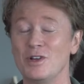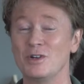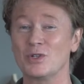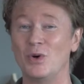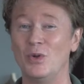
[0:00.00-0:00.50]

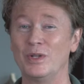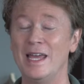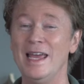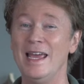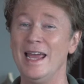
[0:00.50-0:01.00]
years old,
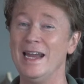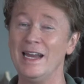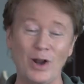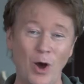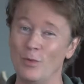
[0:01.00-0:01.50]
and
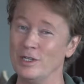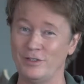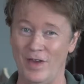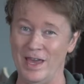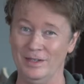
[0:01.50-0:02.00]
it always
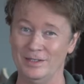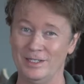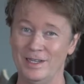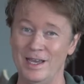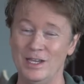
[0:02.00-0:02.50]

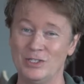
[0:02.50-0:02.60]
fails.